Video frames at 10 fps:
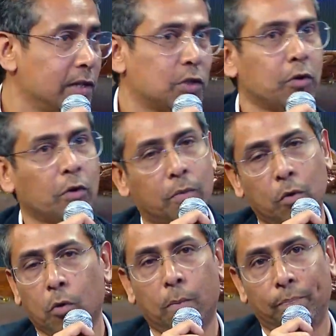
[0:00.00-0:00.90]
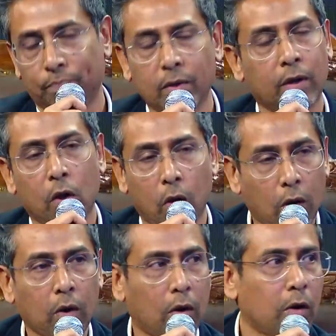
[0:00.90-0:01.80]
He's going to go a
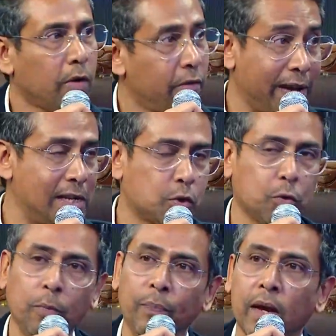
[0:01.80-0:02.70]
long, long way very soon,